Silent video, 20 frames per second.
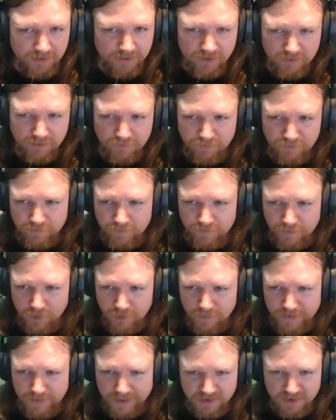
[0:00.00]
Even the
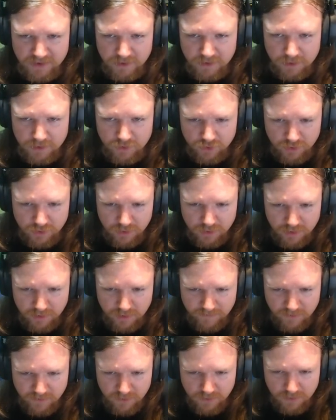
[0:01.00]
Lübeck's got
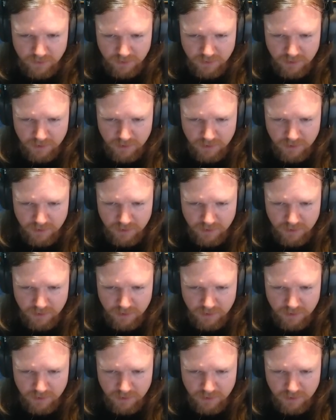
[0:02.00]
134.